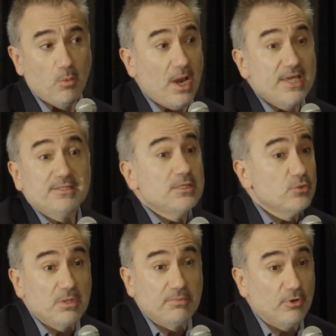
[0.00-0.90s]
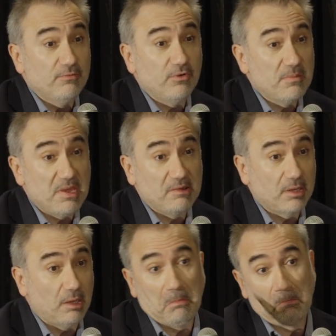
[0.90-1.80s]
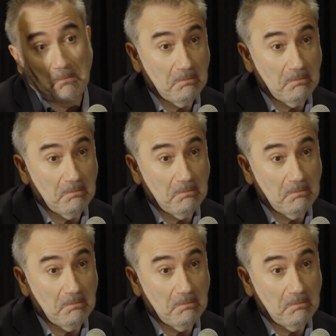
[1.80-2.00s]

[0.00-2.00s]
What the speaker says: Why is it so important for America?